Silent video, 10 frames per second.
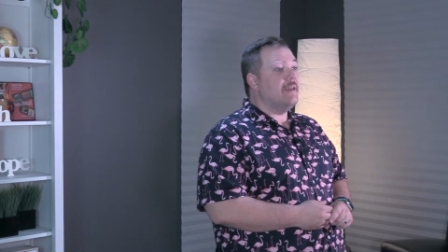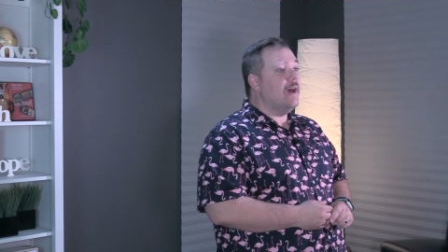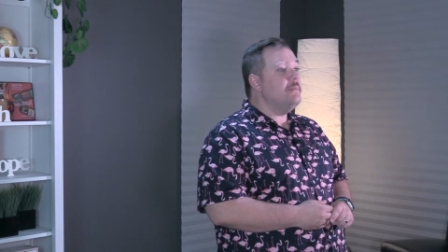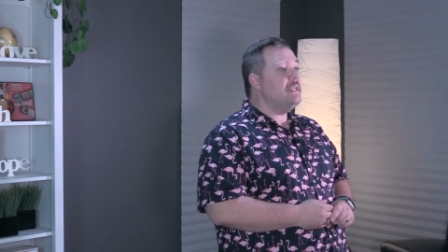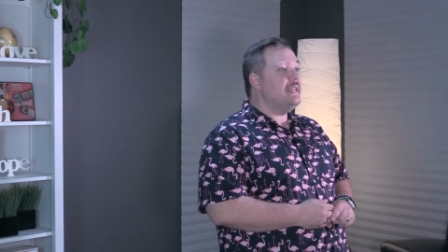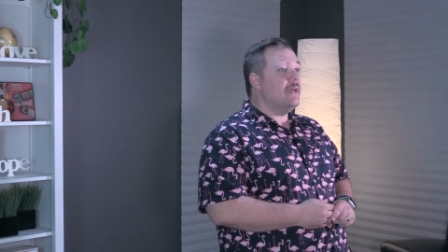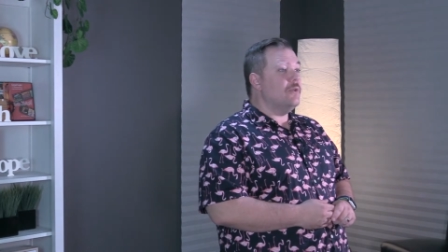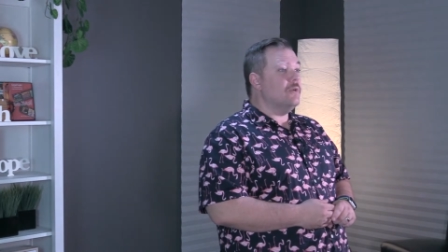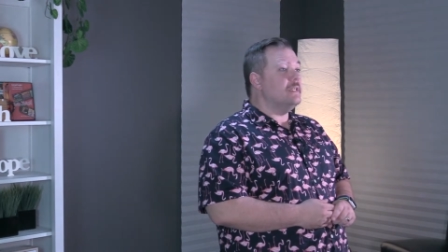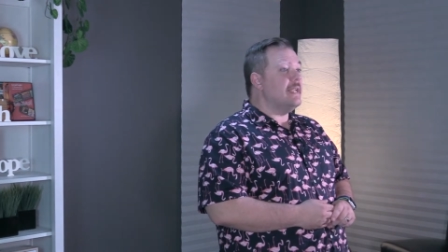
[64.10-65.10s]
come
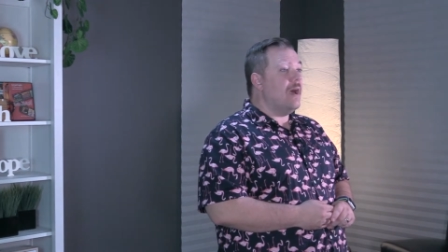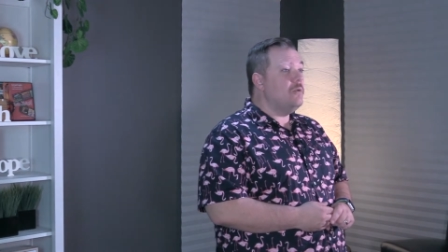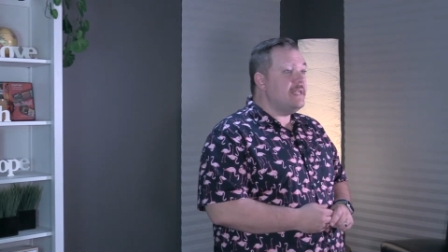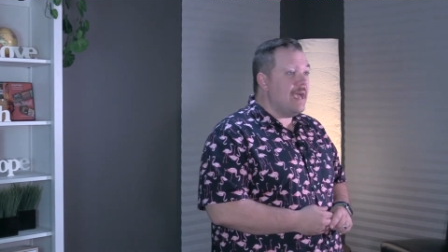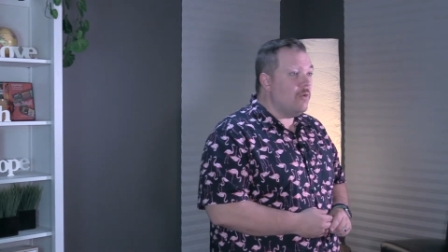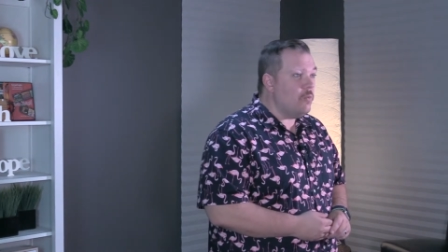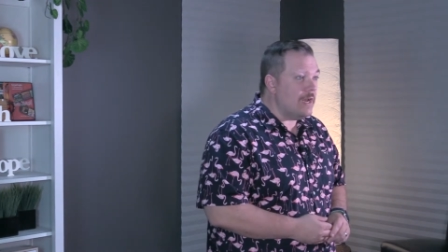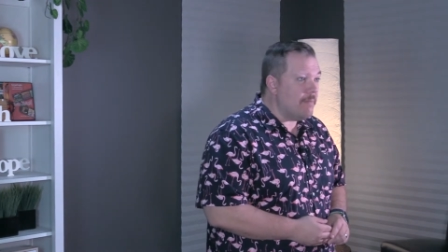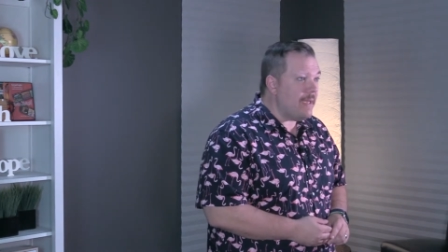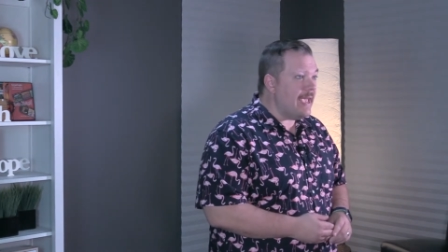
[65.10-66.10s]
together in downtown
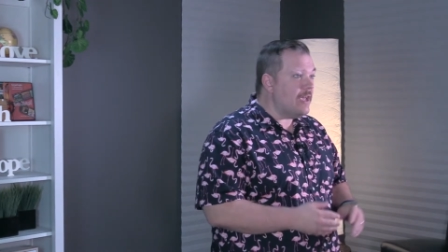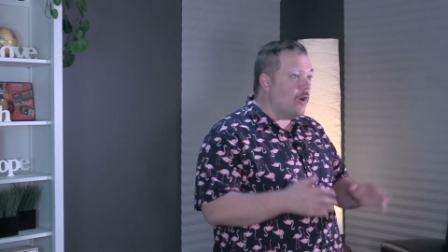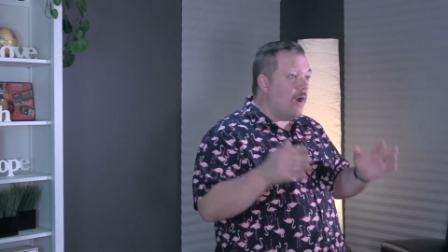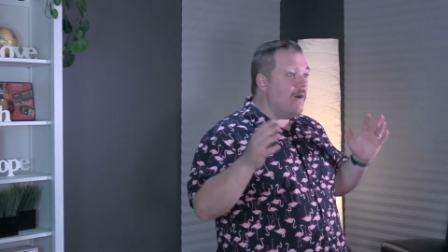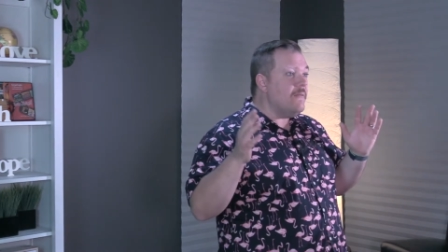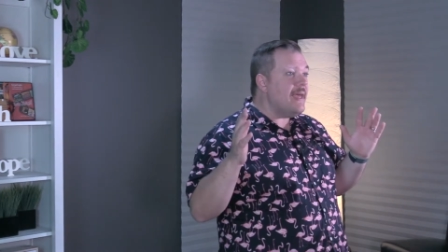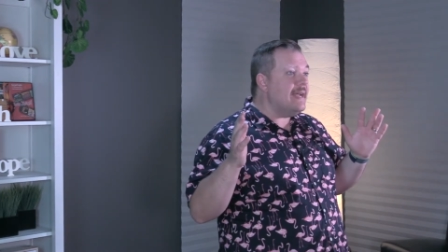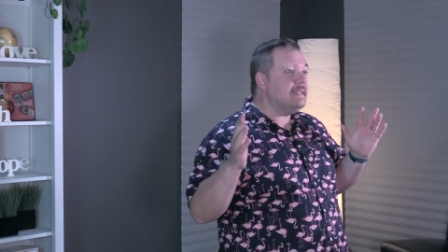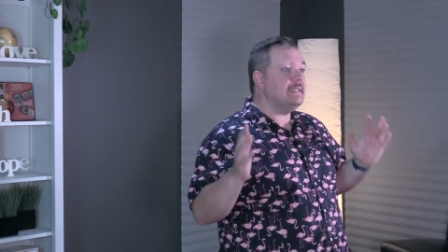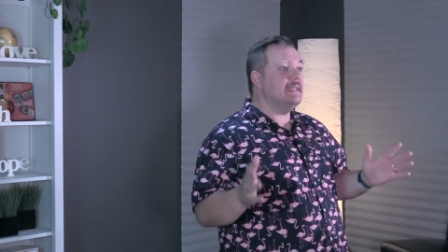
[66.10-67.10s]
Winnipeg, and on
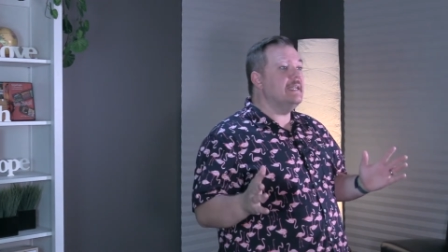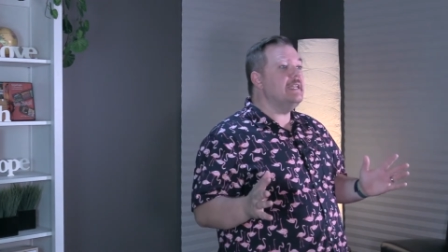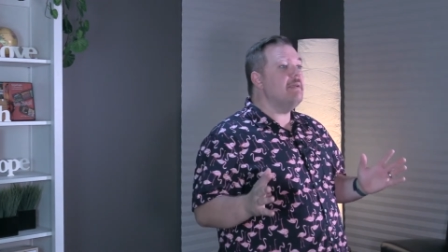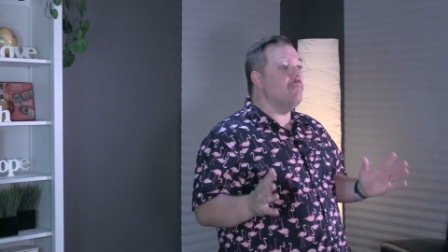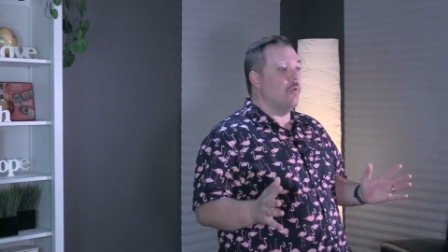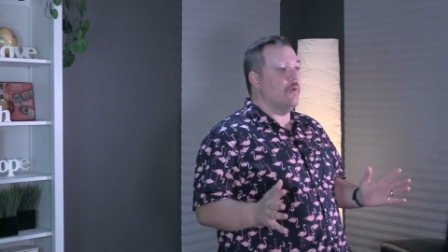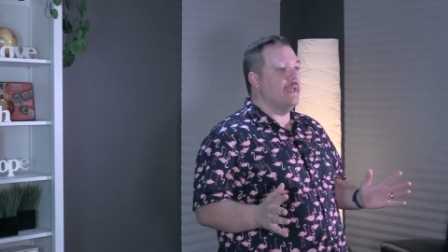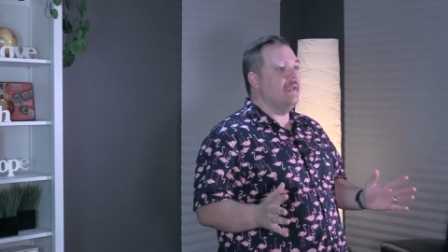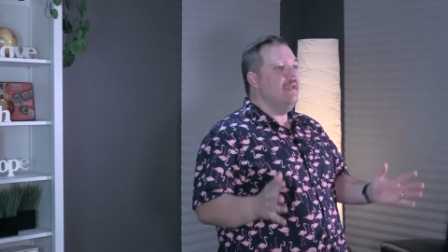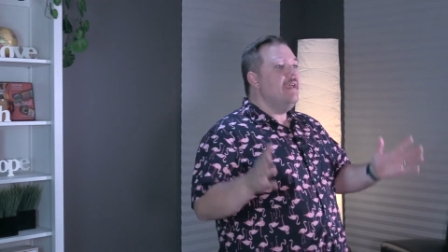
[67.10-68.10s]
that Sunday morning,